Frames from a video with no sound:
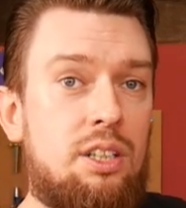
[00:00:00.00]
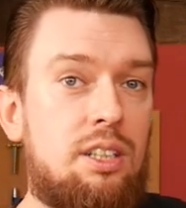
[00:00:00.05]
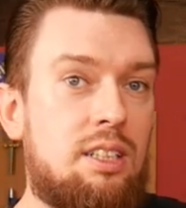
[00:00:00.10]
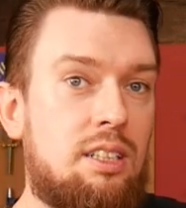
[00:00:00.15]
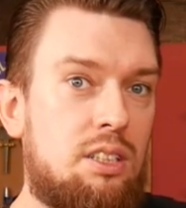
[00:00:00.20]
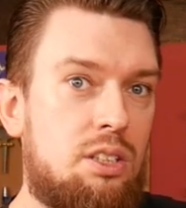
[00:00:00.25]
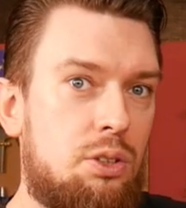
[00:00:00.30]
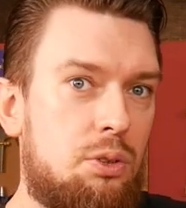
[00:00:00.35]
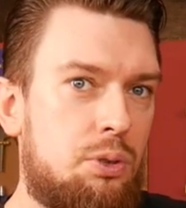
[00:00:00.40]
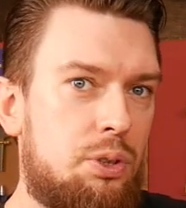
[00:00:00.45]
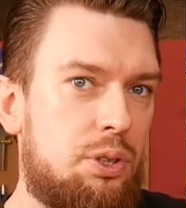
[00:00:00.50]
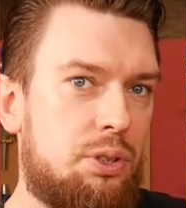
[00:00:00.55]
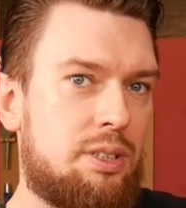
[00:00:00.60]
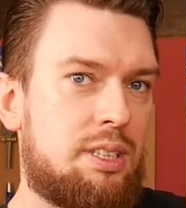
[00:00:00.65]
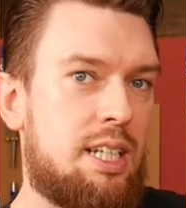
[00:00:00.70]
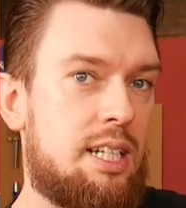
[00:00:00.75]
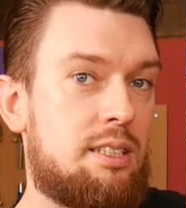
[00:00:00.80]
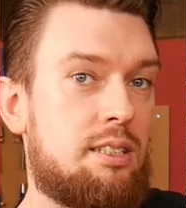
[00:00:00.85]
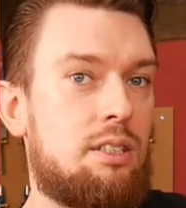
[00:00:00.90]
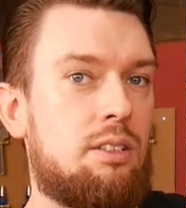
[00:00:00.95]
You can do all your
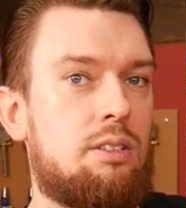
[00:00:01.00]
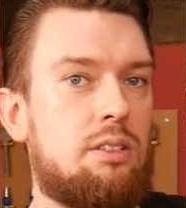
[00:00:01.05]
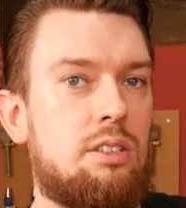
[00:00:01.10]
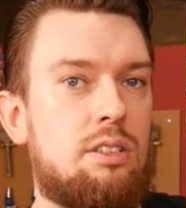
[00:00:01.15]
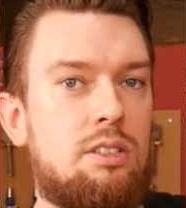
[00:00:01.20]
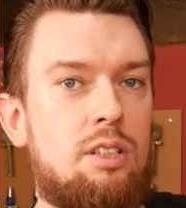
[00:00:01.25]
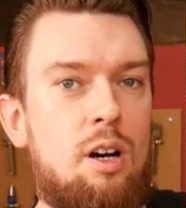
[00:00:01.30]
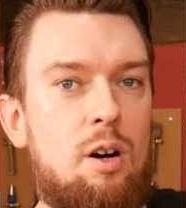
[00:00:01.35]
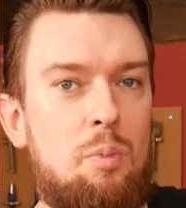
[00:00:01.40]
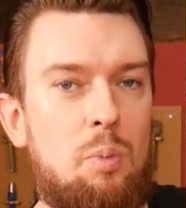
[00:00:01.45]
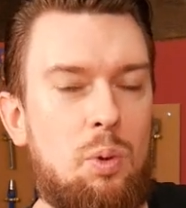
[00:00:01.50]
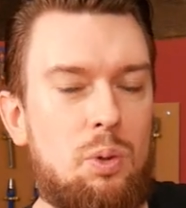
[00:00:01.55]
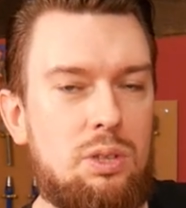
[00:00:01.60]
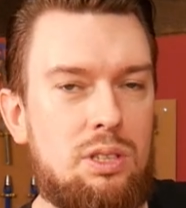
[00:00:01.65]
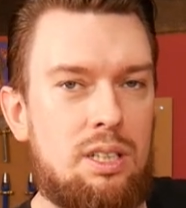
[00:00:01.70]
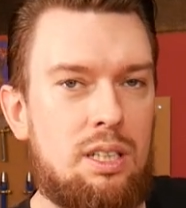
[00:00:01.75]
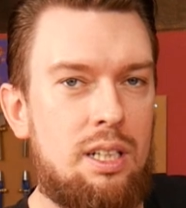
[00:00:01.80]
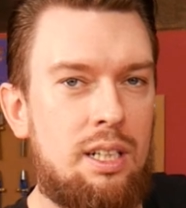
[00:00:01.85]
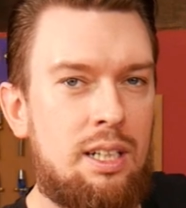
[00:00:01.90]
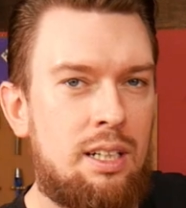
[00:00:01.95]
testing on the
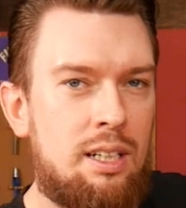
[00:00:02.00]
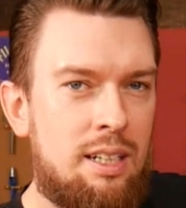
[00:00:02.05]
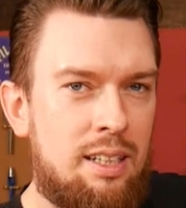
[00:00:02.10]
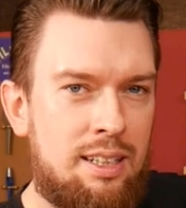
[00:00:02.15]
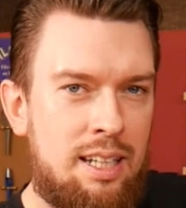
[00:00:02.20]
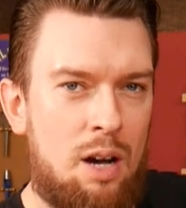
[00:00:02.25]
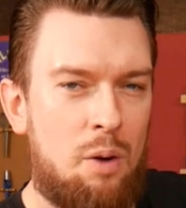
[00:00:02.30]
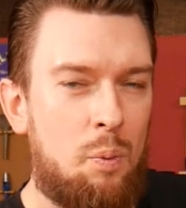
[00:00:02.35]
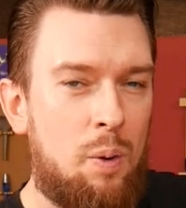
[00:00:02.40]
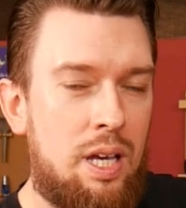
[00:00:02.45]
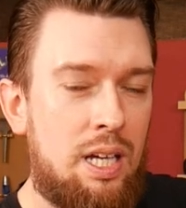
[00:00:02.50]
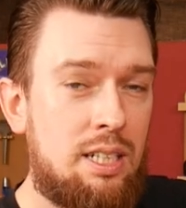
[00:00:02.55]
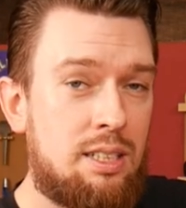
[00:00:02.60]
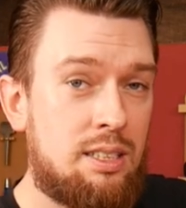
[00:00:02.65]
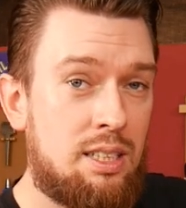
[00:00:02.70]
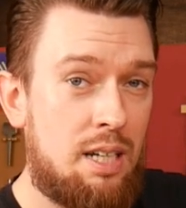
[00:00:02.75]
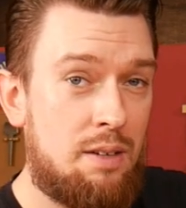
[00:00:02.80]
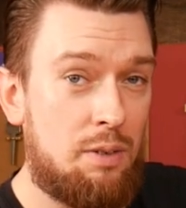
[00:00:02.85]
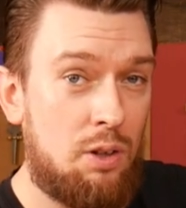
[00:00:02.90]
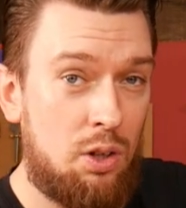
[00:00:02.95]
samples and that way you
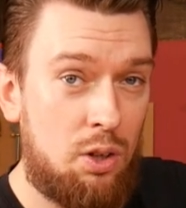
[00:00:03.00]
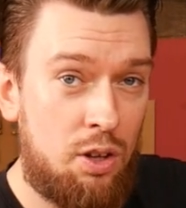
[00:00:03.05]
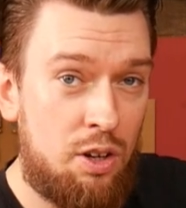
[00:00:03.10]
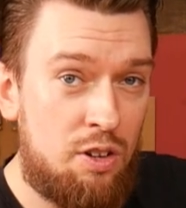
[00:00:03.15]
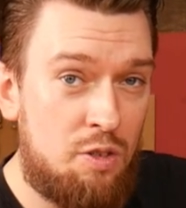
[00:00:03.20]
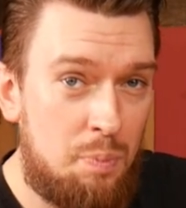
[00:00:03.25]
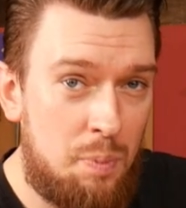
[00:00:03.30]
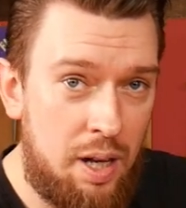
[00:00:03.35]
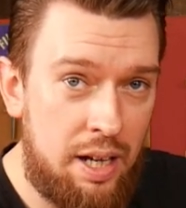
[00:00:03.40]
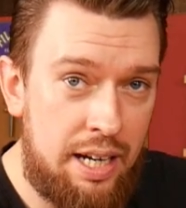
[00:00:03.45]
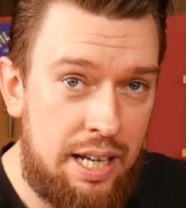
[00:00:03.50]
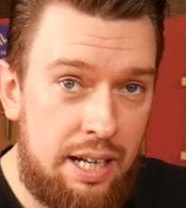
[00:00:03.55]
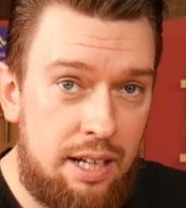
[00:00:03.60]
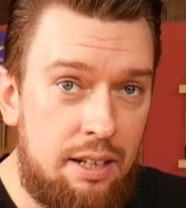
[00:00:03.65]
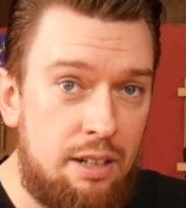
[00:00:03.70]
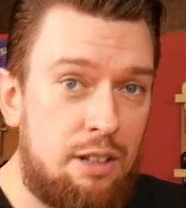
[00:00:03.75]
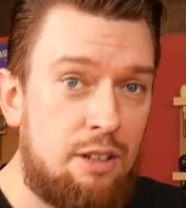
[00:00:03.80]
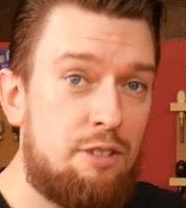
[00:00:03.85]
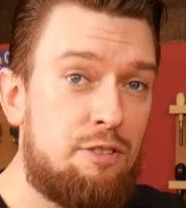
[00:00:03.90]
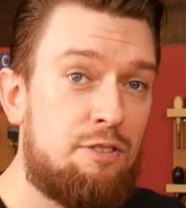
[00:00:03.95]
can save a lot of
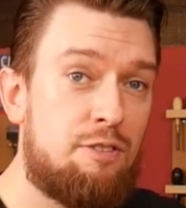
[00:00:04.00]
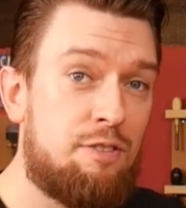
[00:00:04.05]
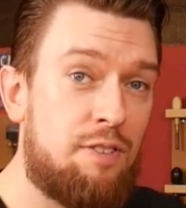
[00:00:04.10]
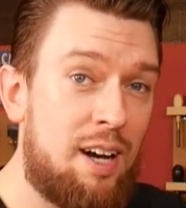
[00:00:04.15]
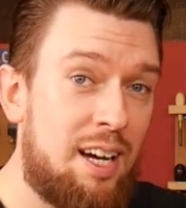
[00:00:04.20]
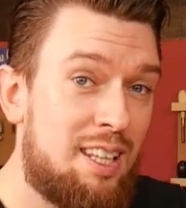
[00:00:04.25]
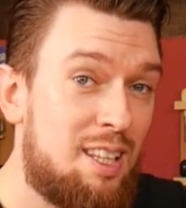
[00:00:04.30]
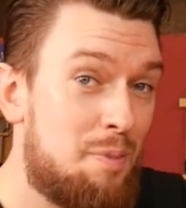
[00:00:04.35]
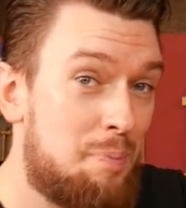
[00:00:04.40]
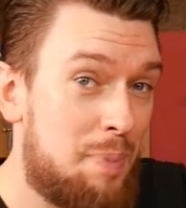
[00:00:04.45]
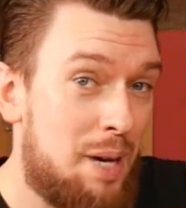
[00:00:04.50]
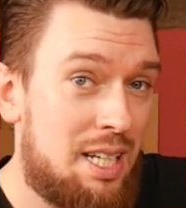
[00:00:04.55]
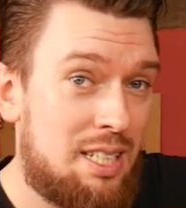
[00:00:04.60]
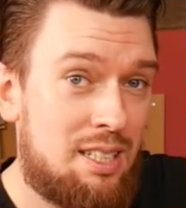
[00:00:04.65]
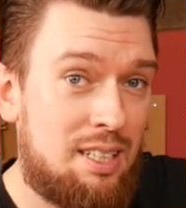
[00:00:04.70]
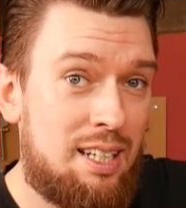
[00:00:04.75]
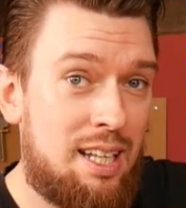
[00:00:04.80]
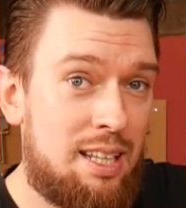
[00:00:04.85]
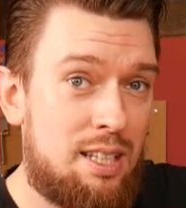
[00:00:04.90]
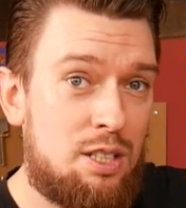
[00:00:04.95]
money, find the
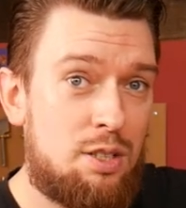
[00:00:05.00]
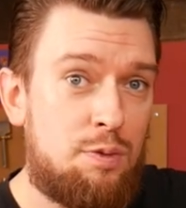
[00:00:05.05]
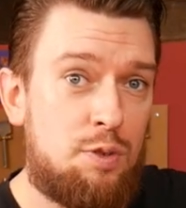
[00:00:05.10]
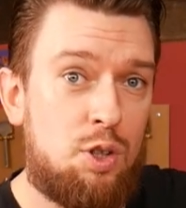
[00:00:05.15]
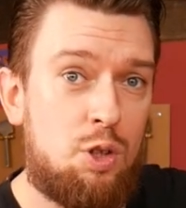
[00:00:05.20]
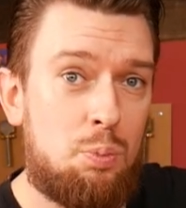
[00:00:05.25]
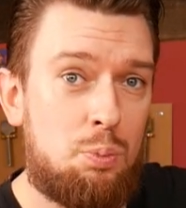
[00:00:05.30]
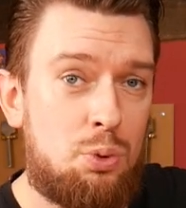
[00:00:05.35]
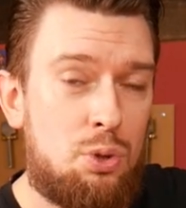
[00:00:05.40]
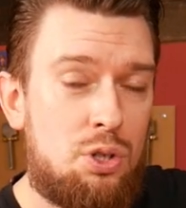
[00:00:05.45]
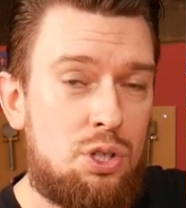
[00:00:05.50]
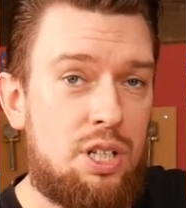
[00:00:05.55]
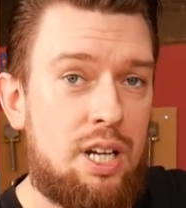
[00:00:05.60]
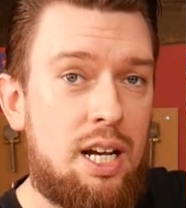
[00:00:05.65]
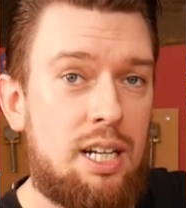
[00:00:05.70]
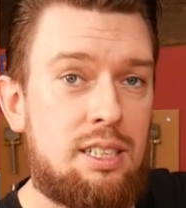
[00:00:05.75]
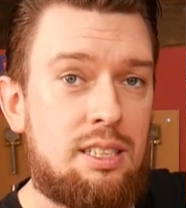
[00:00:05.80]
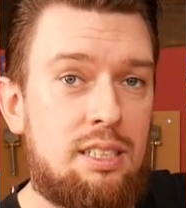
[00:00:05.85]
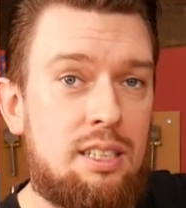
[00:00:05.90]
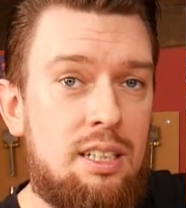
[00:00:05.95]
best leathers for your
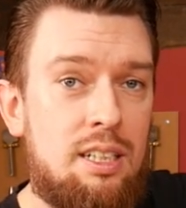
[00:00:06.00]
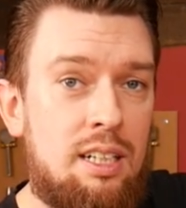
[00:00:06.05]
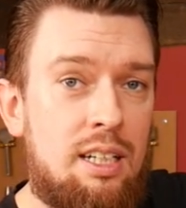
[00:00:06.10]
projects